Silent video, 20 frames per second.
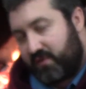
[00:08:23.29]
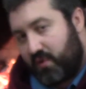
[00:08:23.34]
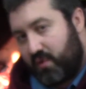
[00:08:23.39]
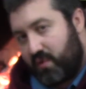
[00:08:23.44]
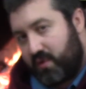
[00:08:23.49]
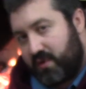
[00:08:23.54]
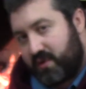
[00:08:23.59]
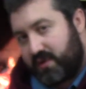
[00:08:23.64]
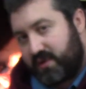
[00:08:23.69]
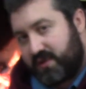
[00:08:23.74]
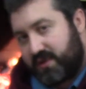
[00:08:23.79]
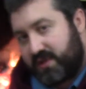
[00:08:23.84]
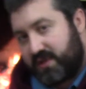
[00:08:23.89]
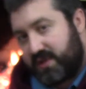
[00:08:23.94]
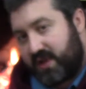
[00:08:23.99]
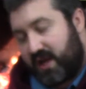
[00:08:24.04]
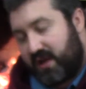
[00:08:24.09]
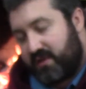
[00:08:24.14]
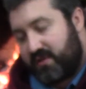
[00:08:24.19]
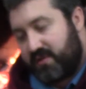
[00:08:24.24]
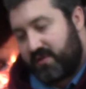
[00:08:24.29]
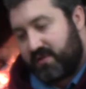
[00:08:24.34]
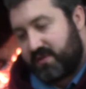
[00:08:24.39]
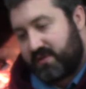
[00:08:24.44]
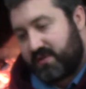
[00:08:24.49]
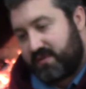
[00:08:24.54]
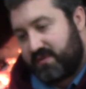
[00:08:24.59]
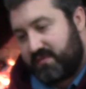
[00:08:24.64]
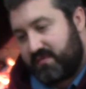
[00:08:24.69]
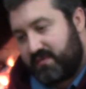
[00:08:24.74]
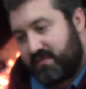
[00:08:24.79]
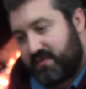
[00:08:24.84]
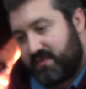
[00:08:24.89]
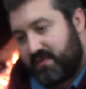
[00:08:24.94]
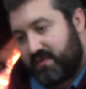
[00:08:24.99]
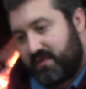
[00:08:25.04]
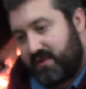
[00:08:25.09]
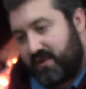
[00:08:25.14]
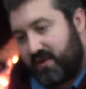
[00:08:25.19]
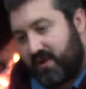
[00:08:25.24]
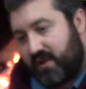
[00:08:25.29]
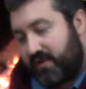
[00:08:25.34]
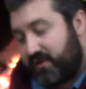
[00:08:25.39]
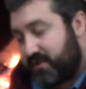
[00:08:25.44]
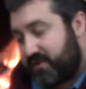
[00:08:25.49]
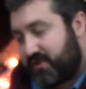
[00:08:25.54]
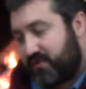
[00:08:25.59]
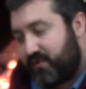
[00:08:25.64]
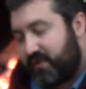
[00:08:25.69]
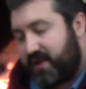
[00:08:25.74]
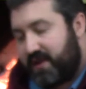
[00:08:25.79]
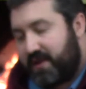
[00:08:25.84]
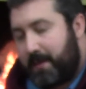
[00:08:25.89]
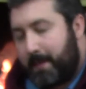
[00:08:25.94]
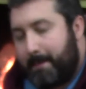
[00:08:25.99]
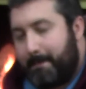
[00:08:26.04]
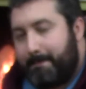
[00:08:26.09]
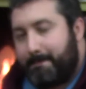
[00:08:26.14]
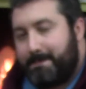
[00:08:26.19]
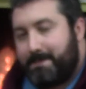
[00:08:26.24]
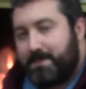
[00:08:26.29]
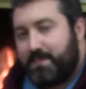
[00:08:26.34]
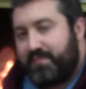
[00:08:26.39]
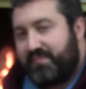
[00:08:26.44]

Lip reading: out of quarters and dollars on the street.